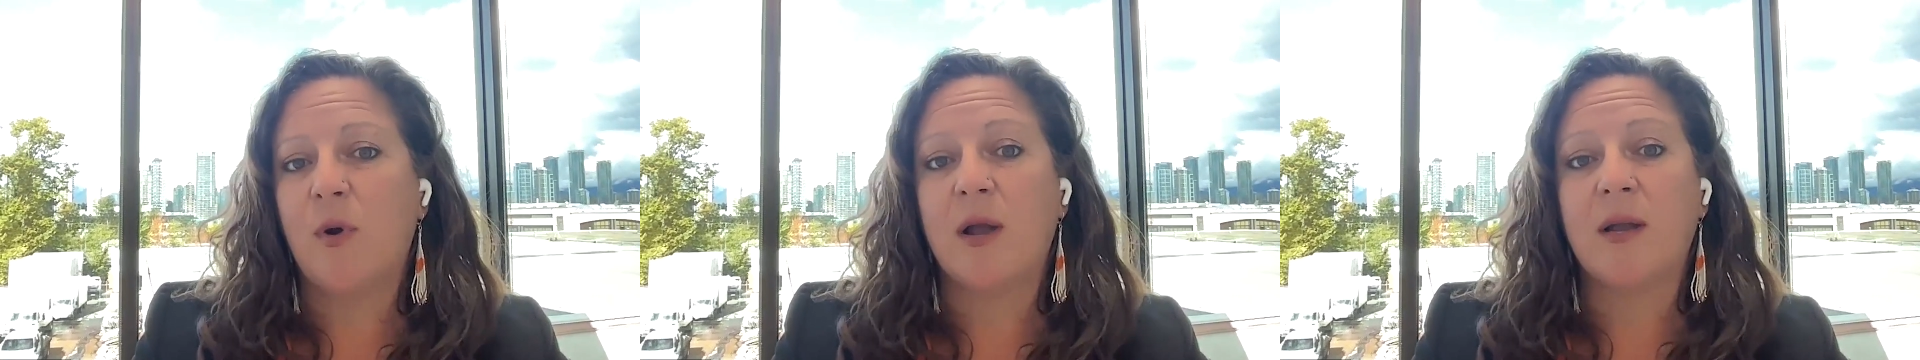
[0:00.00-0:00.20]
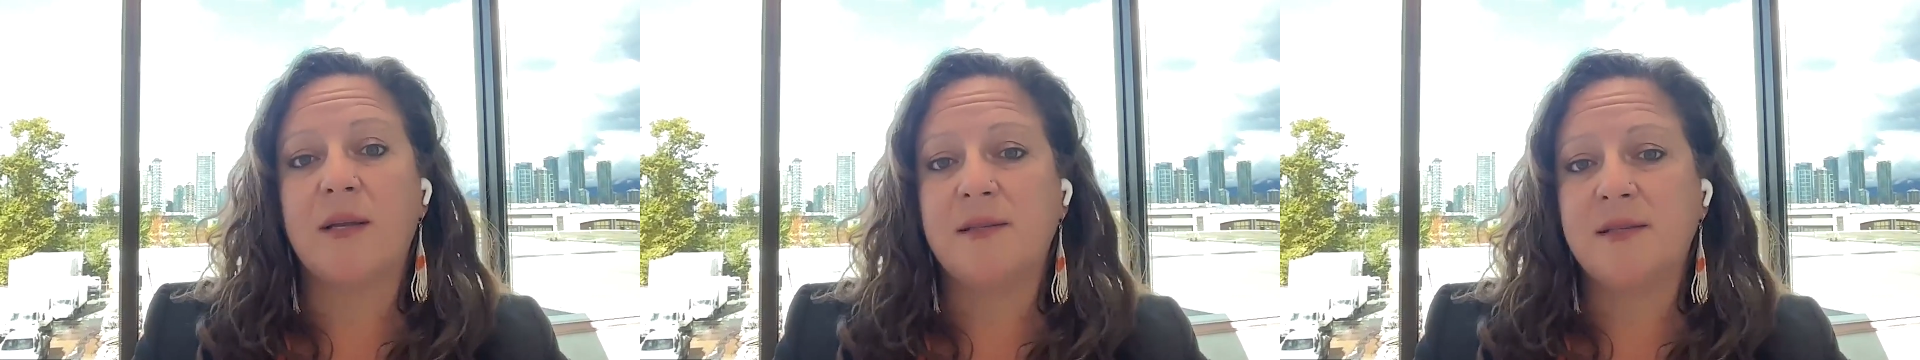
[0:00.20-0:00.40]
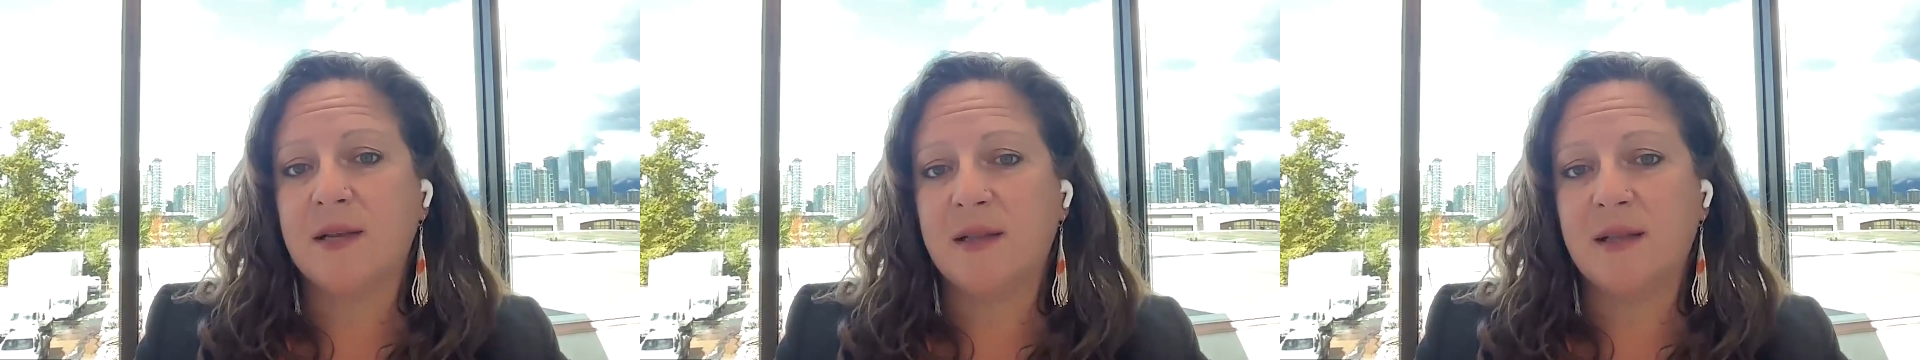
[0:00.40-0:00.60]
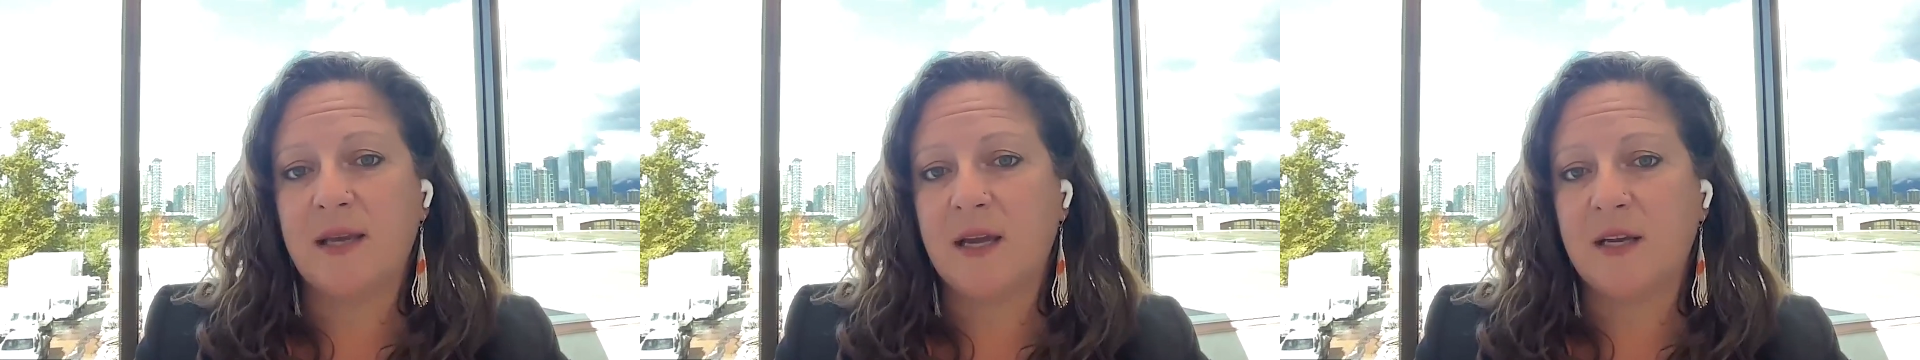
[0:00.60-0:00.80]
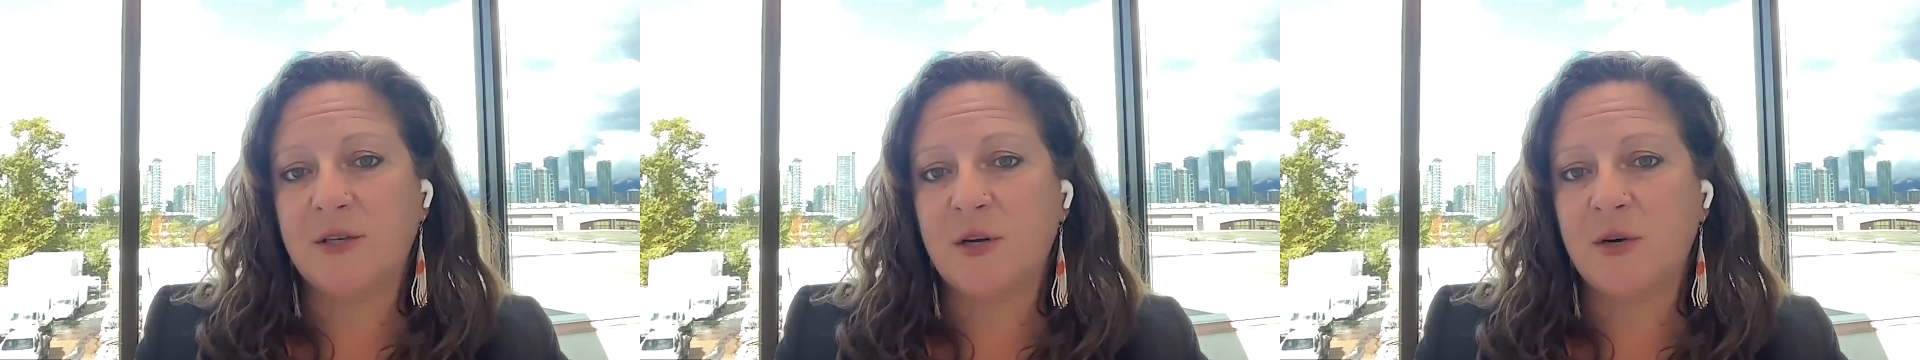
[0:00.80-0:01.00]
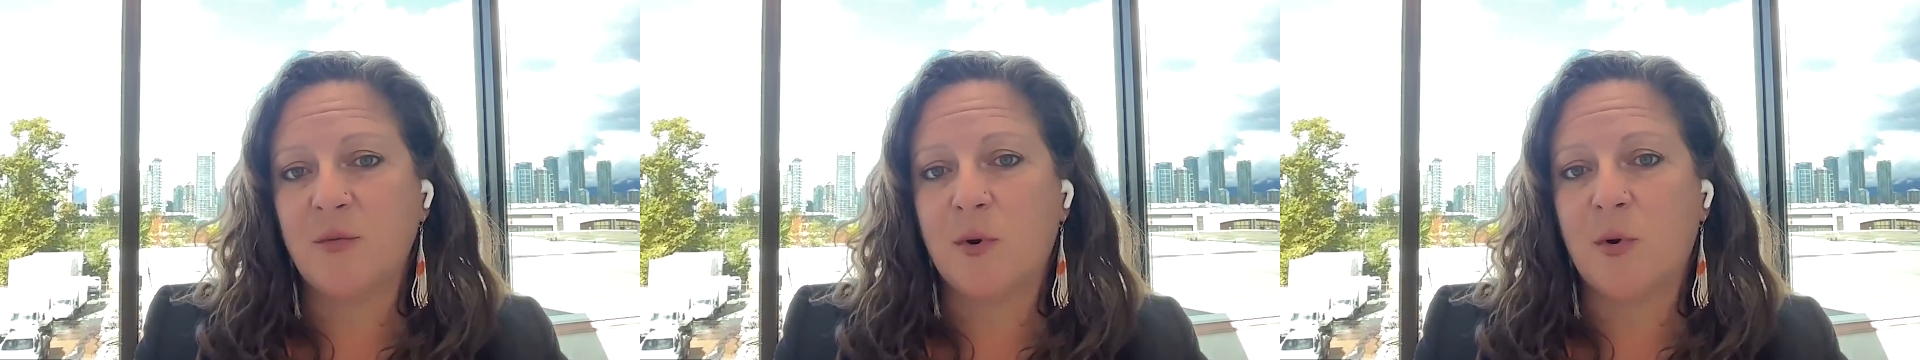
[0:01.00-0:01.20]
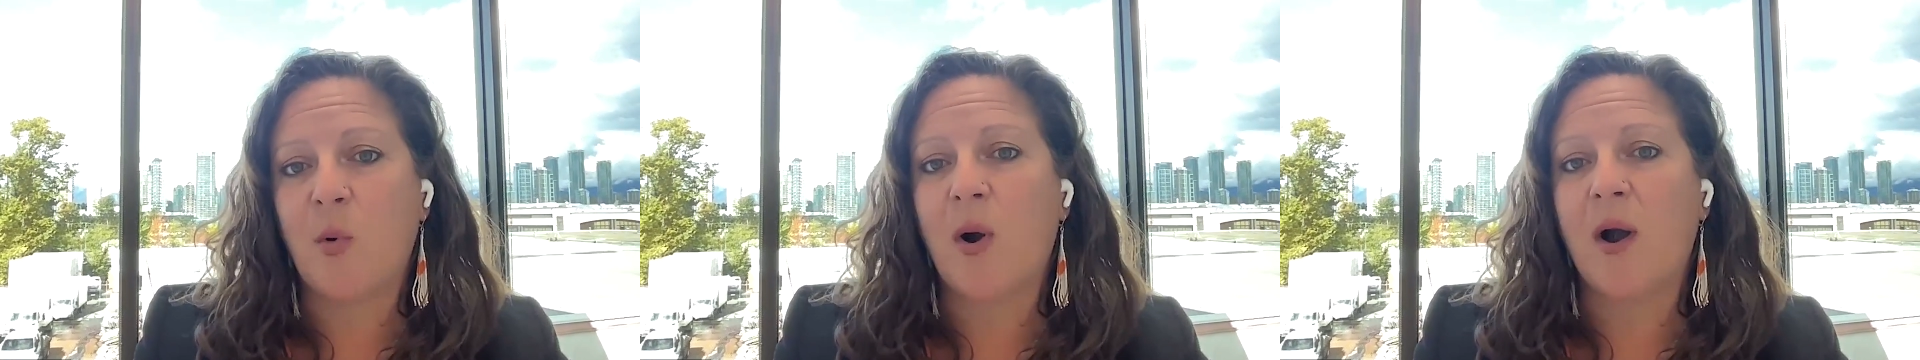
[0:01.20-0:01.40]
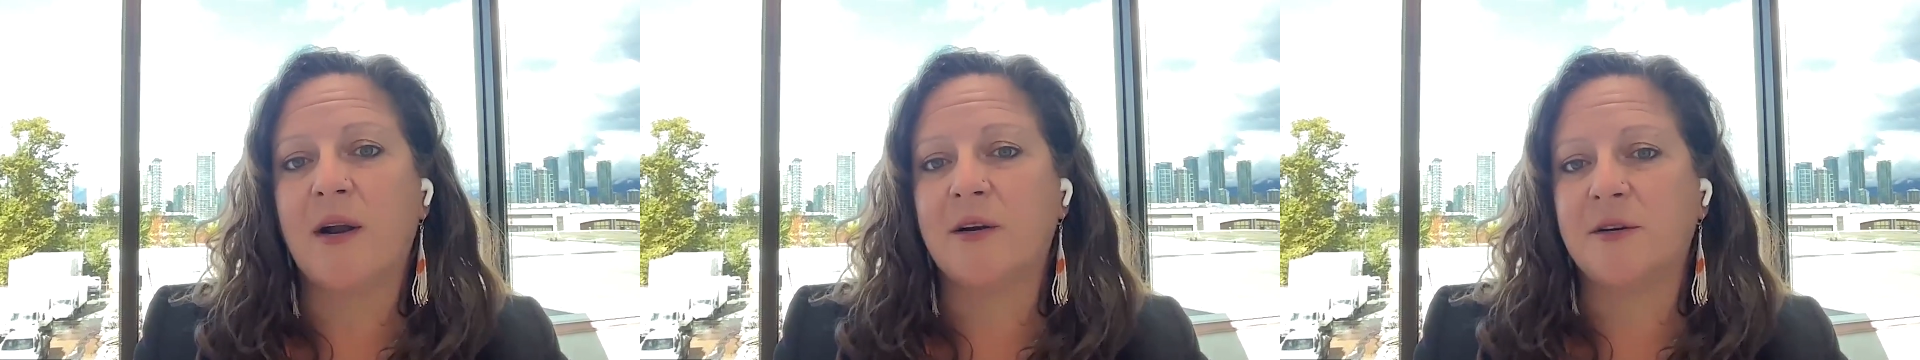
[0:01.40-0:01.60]
Reconciliation
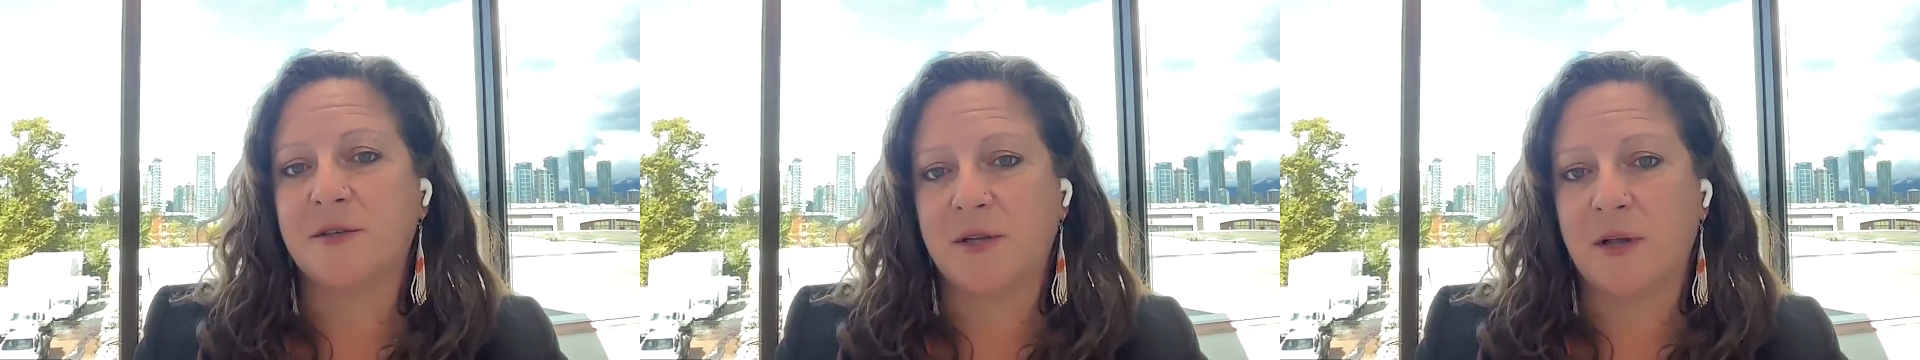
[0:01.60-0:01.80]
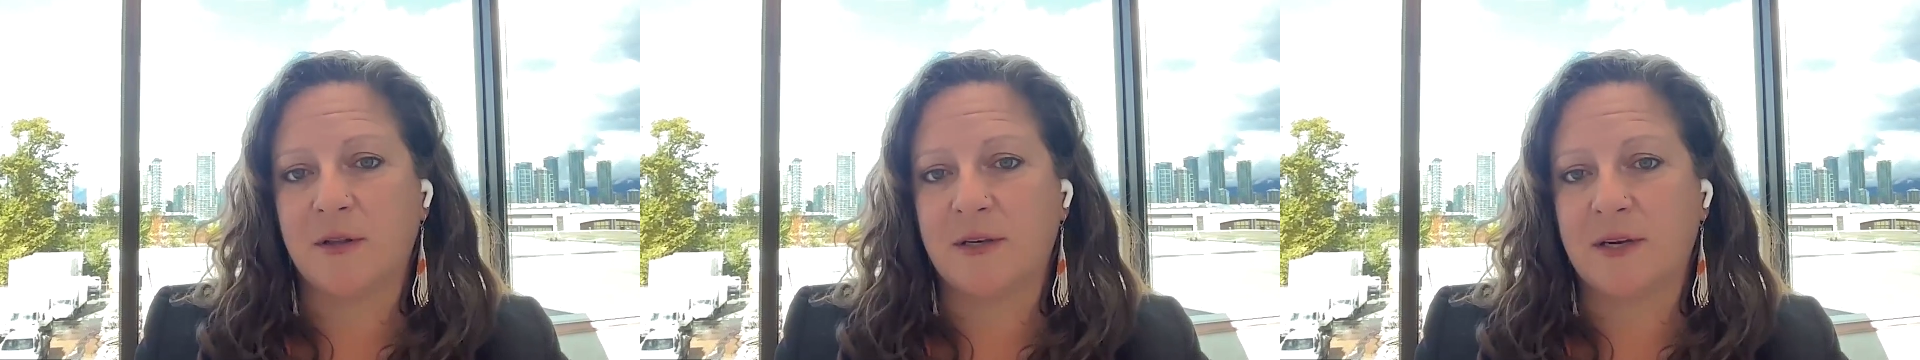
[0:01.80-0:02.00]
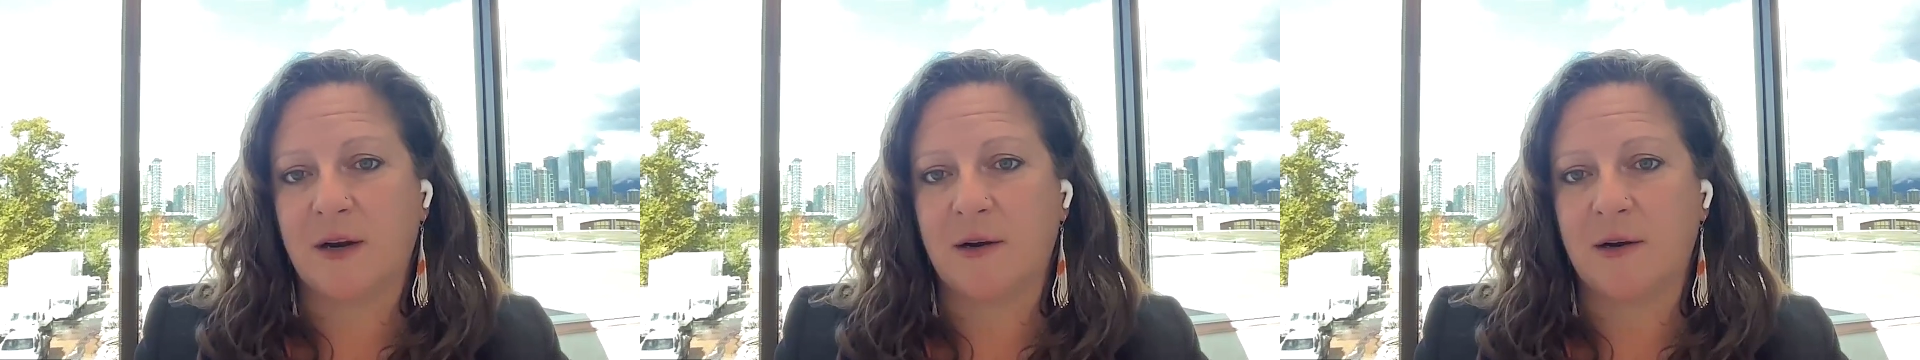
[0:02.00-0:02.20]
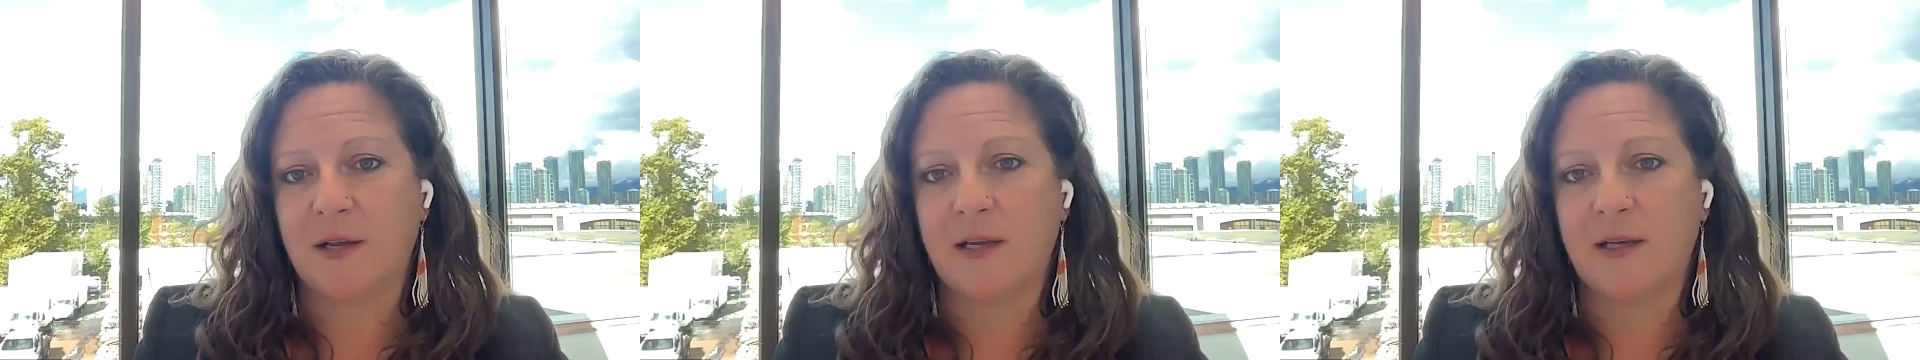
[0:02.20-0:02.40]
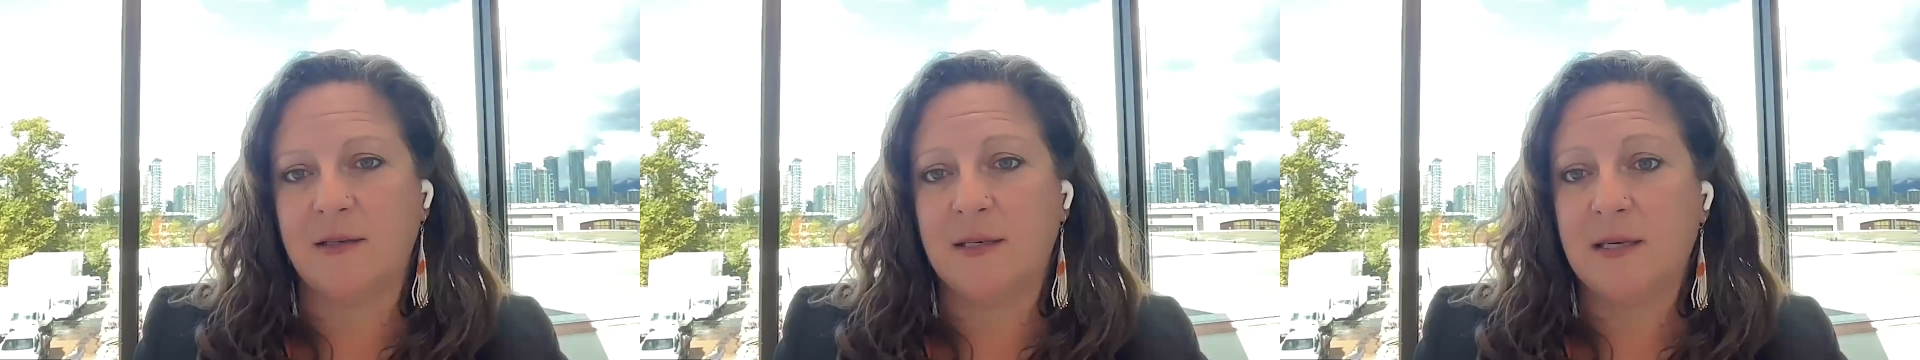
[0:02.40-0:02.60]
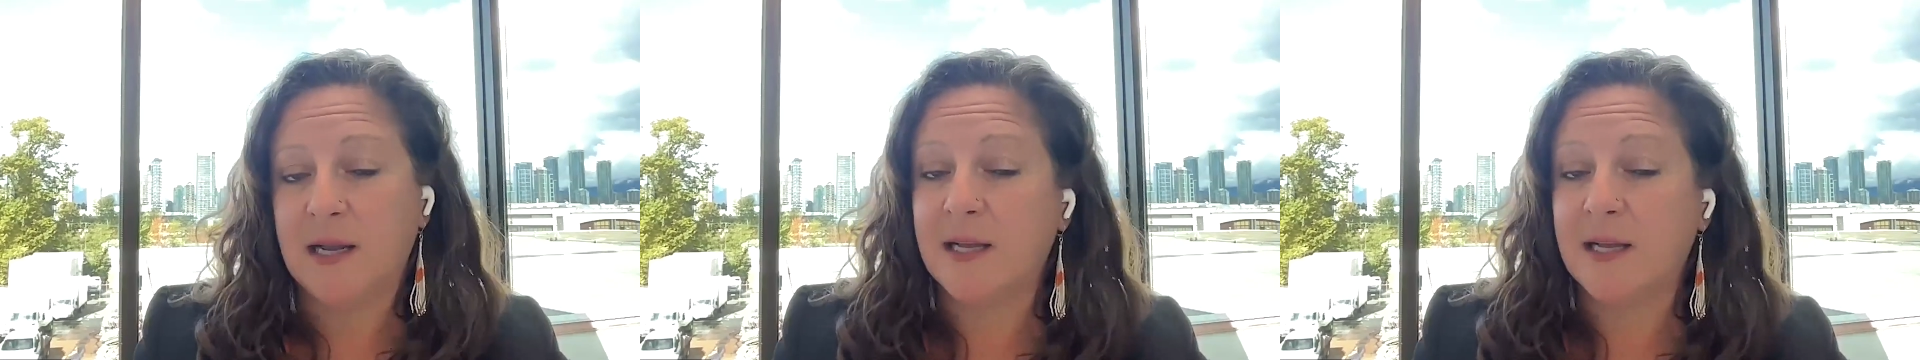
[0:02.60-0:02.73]
requires solidarity,